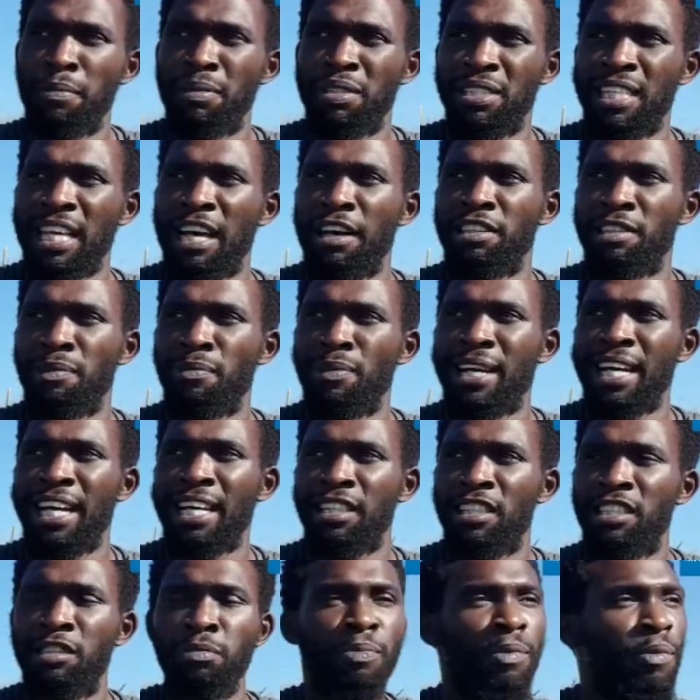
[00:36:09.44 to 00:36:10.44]
help
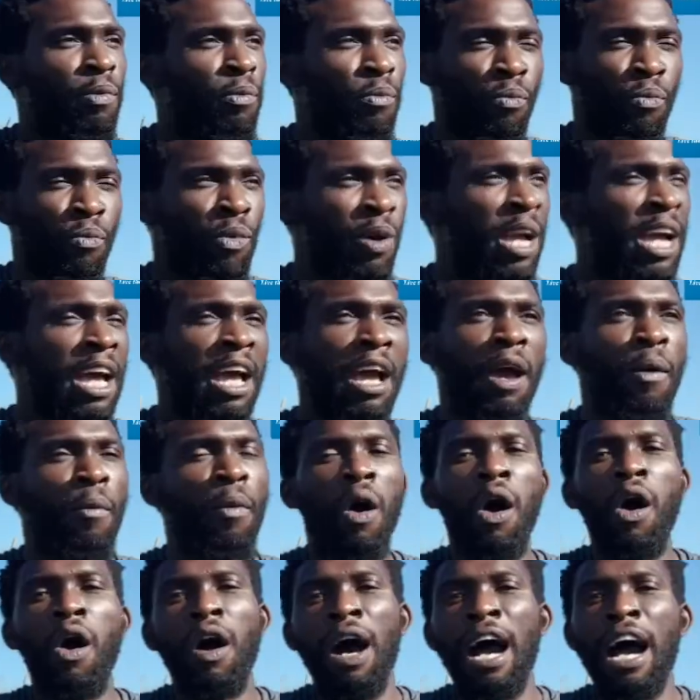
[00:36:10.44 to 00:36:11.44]
themselves in regard, because
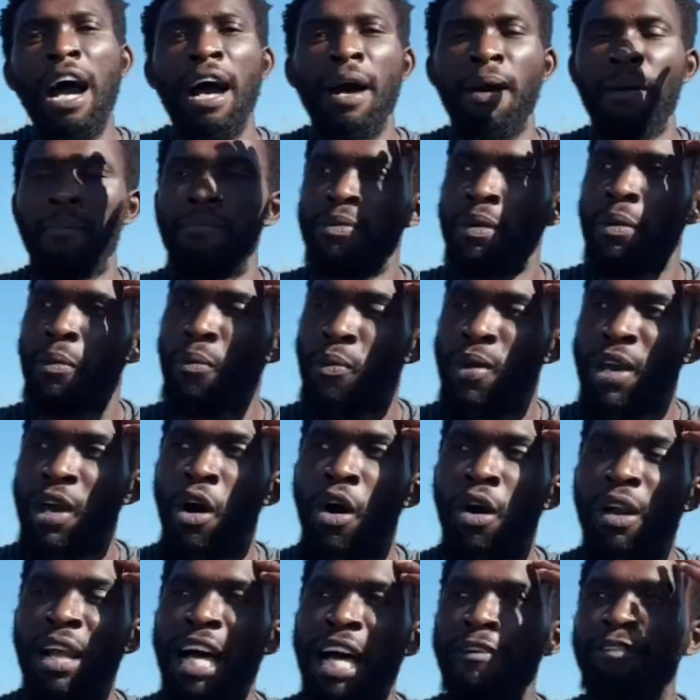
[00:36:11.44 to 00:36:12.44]

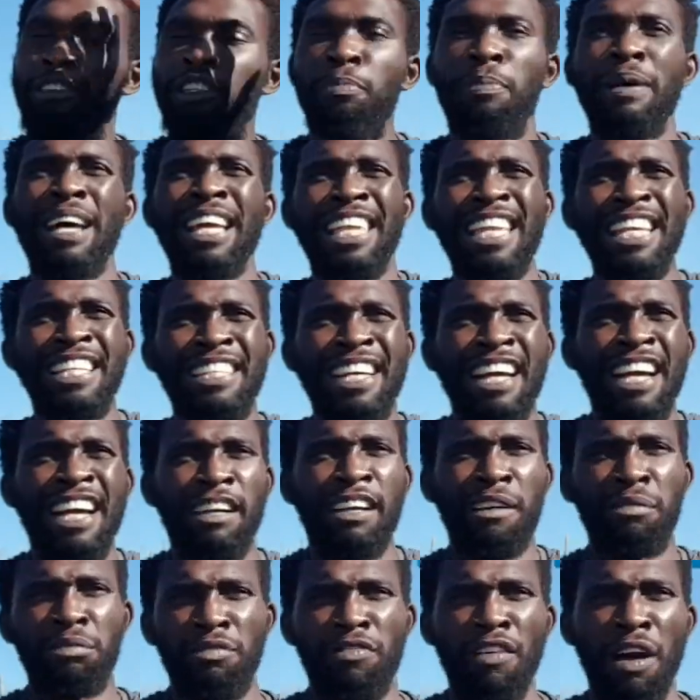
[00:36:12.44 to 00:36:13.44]
we all have
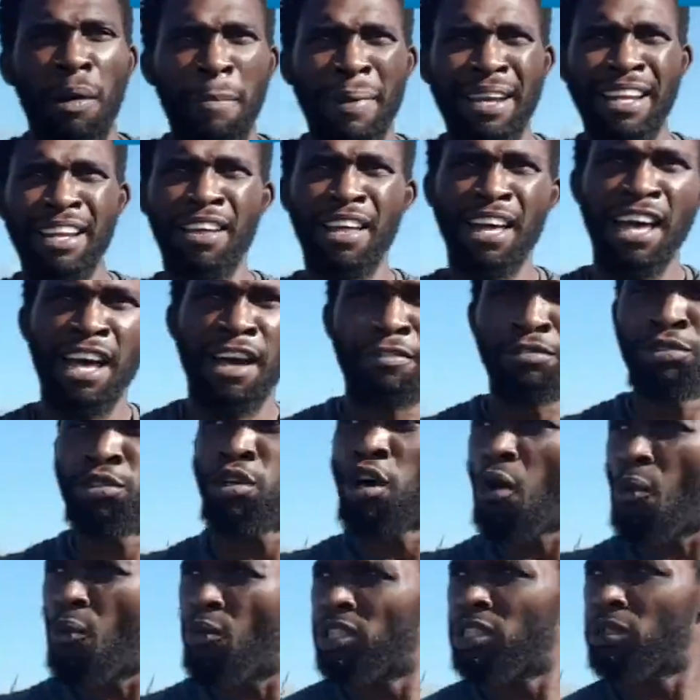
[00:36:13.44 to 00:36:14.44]
spiky diagrams of our
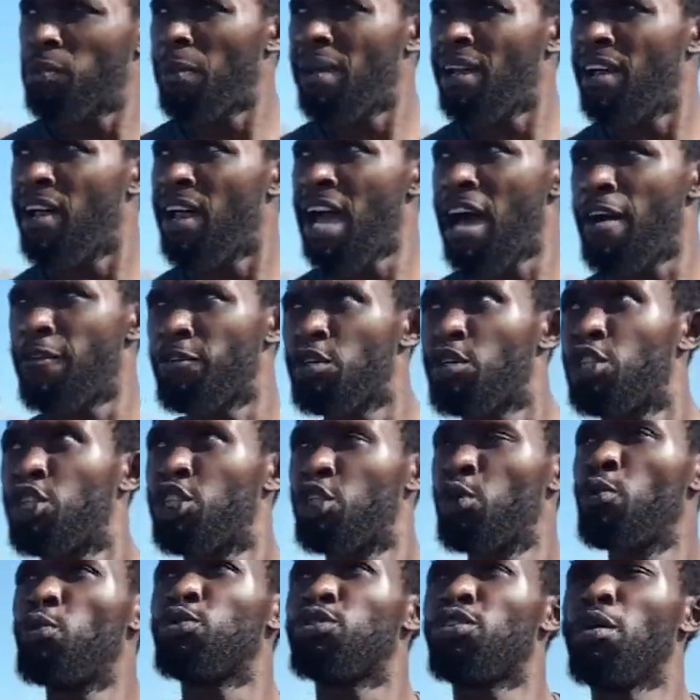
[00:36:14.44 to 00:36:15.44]
mental health. No one's mental
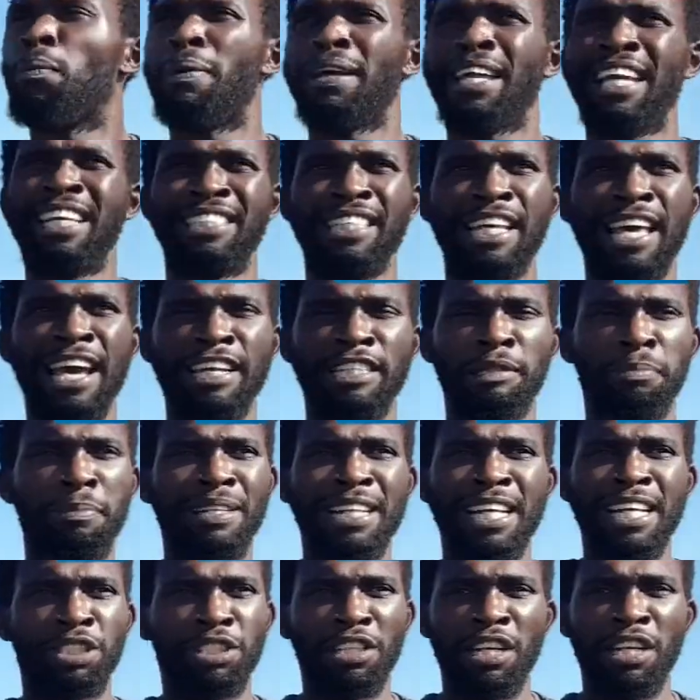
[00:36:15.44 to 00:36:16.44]
health just shoots up and
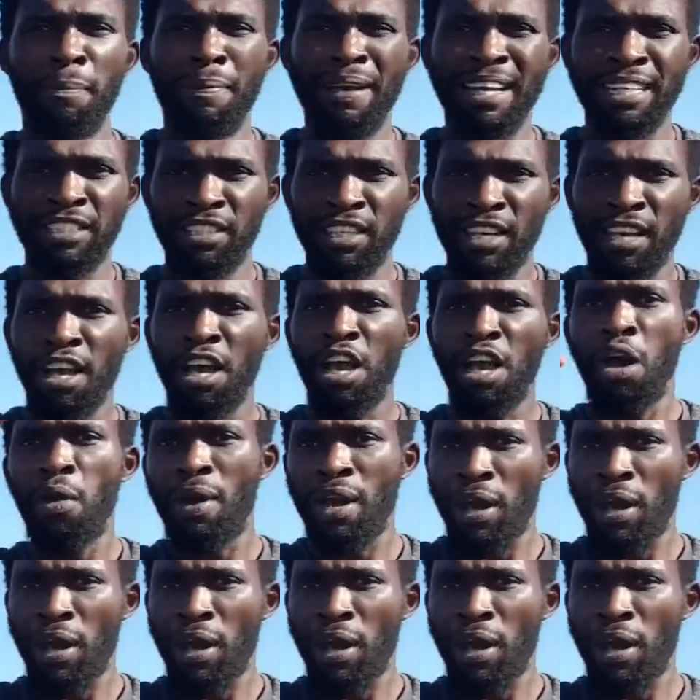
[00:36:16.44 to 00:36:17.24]
gets exponentially better.